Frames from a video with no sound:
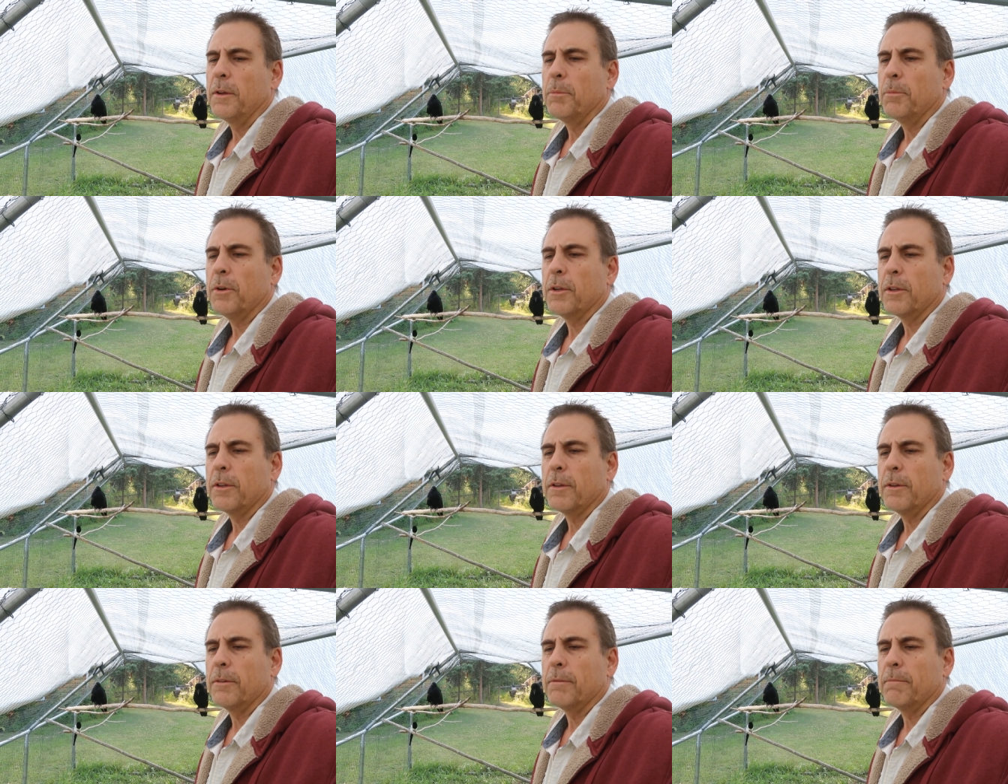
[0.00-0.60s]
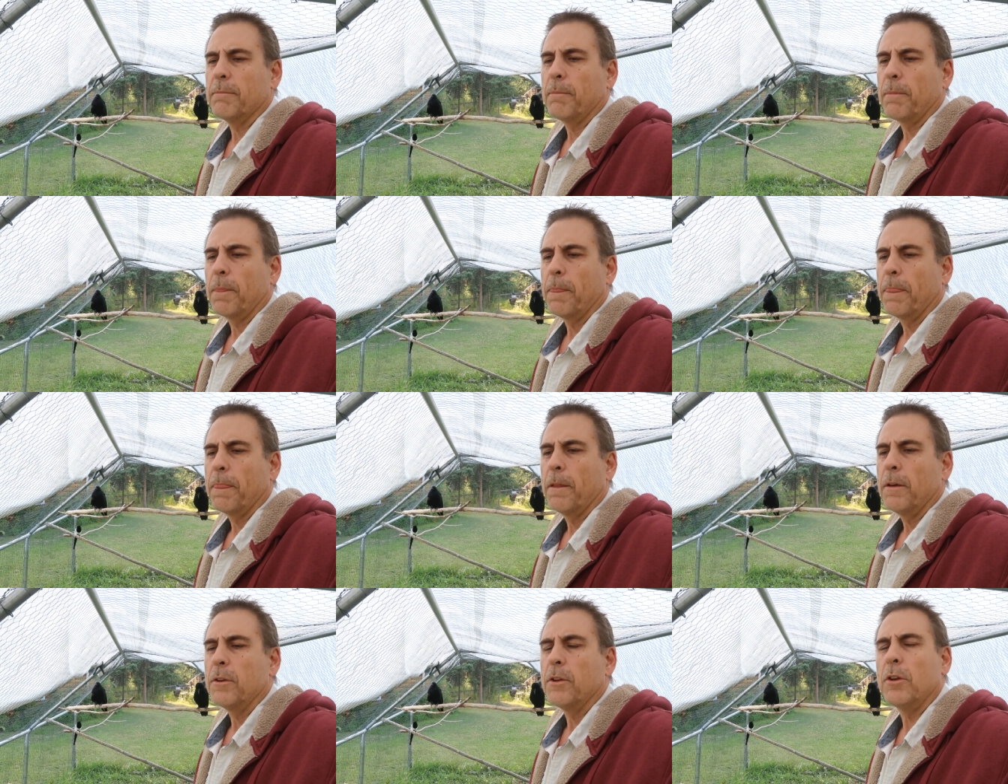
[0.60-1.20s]
But,
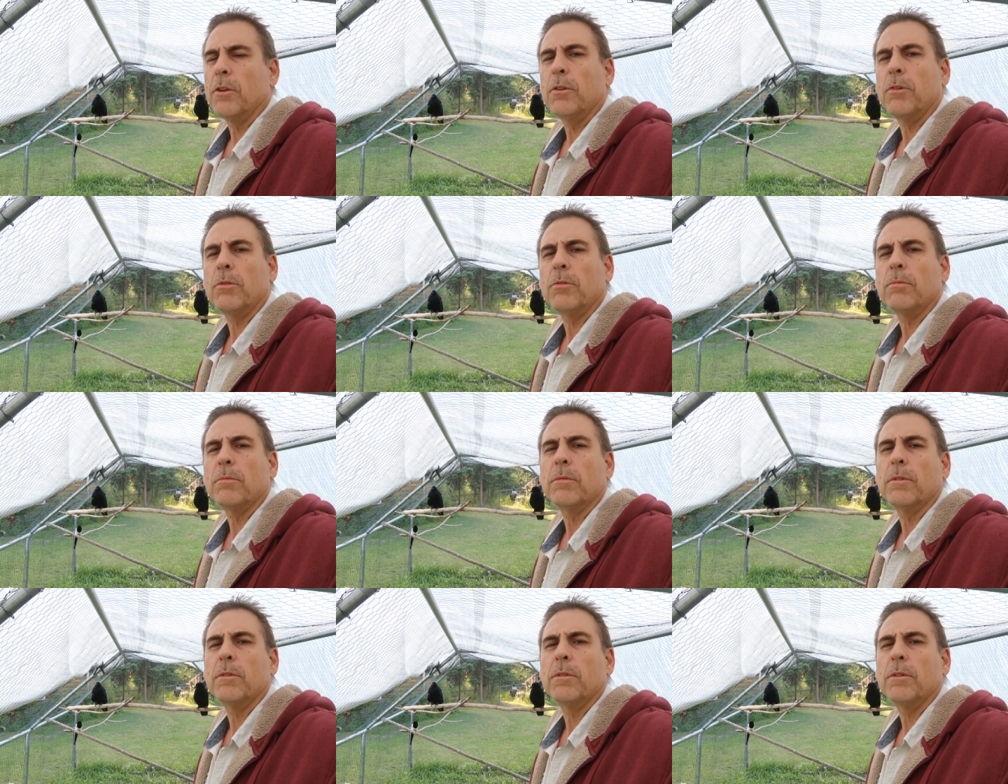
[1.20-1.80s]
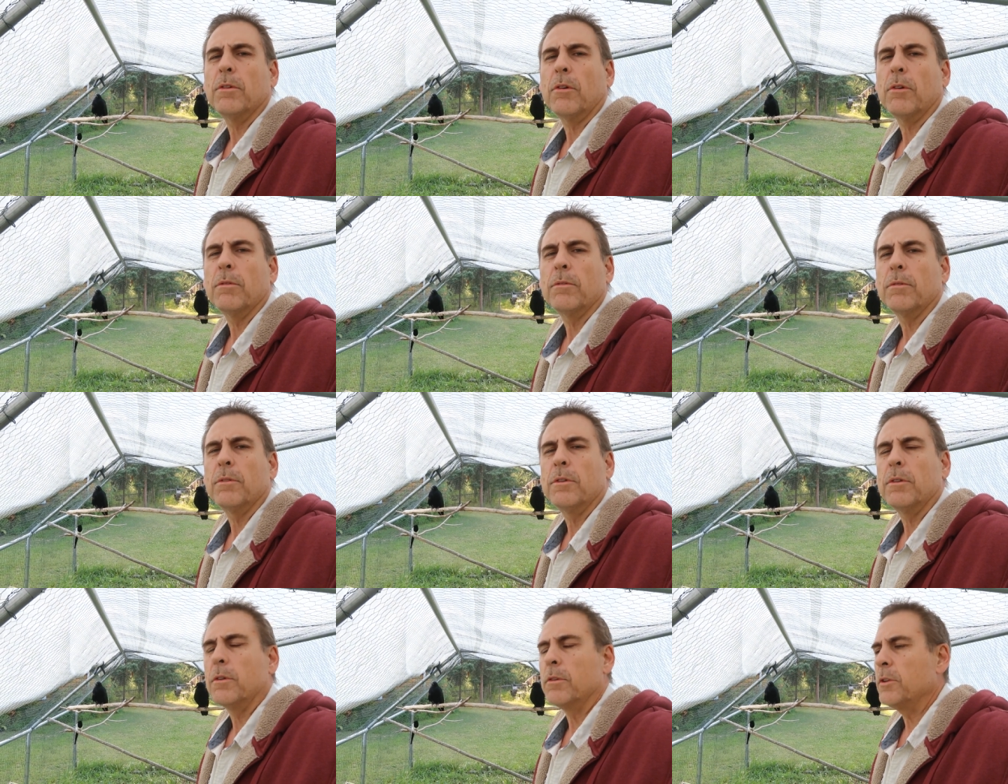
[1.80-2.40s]
you know,
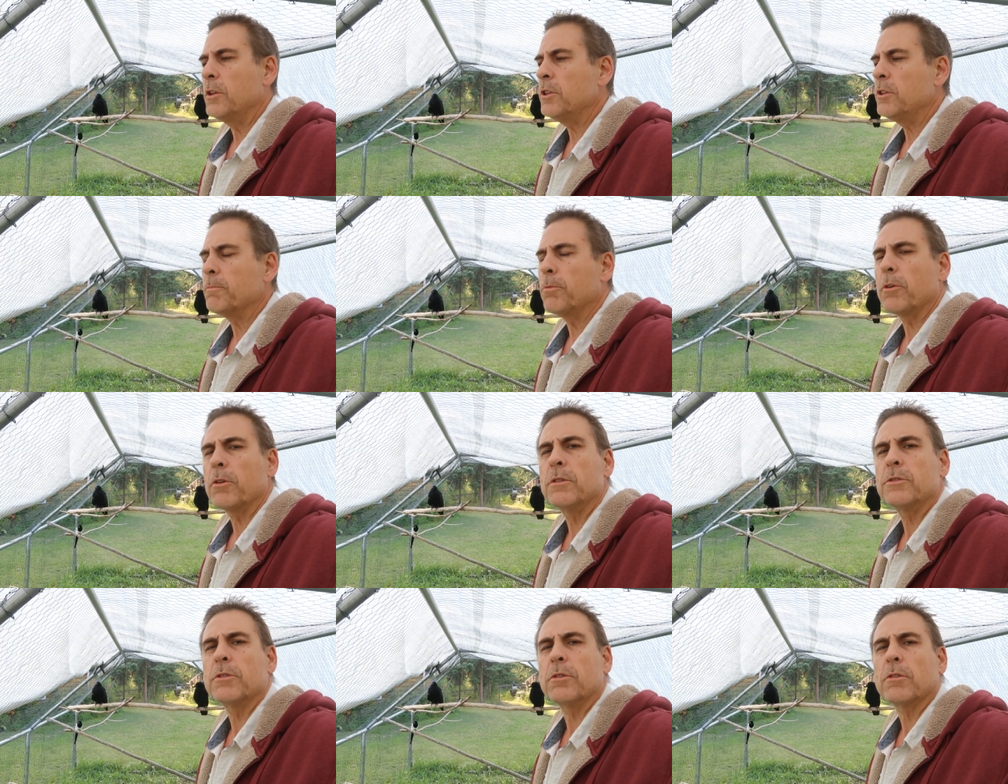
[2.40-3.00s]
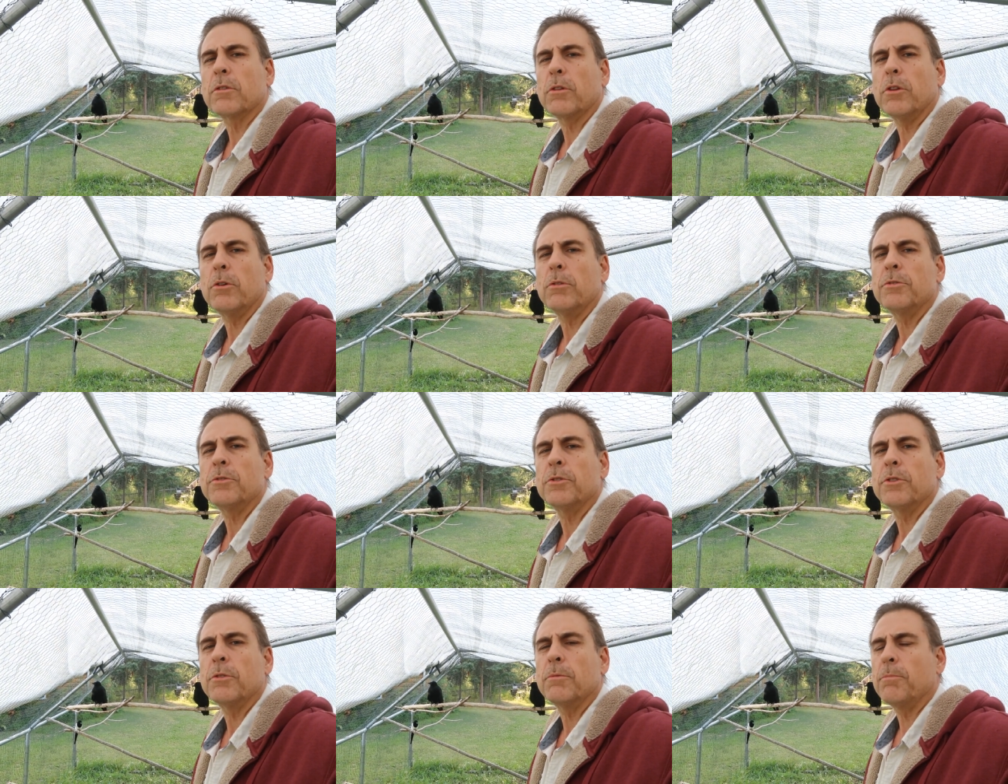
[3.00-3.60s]
these birds are
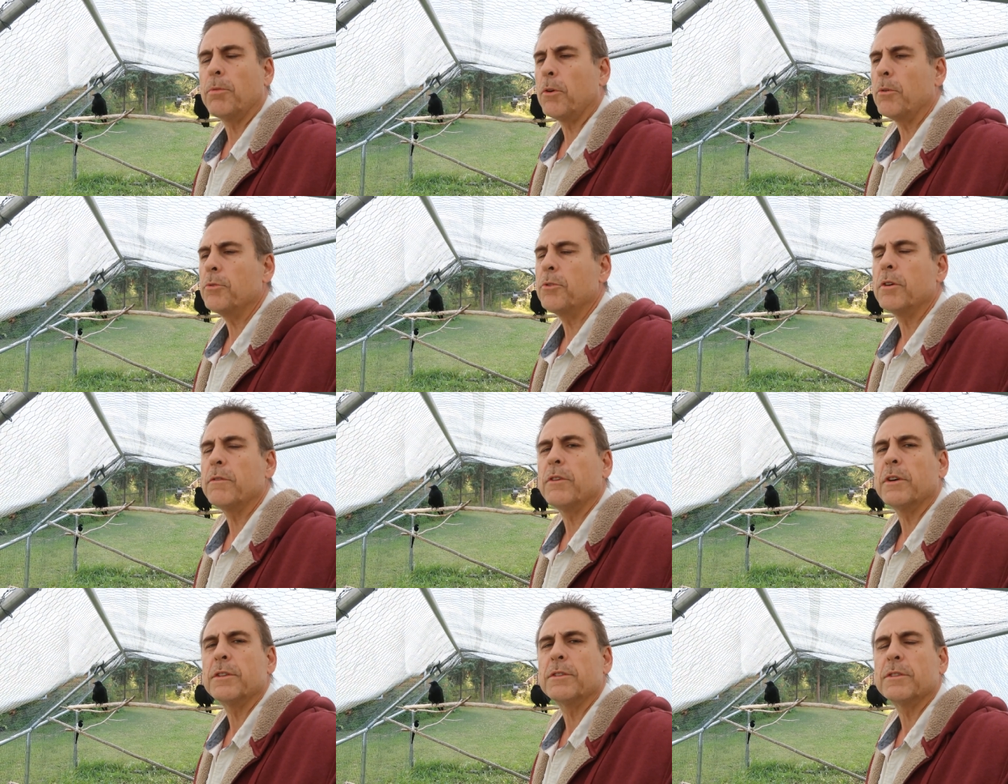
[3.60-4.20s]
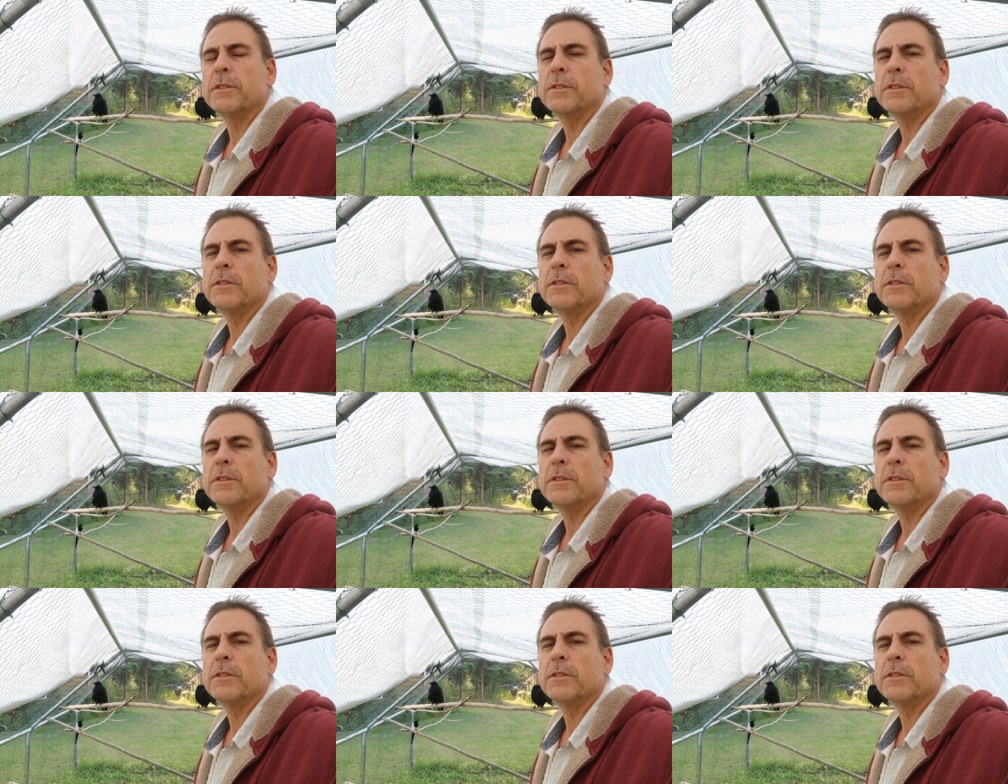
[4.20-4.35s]
close to both of us the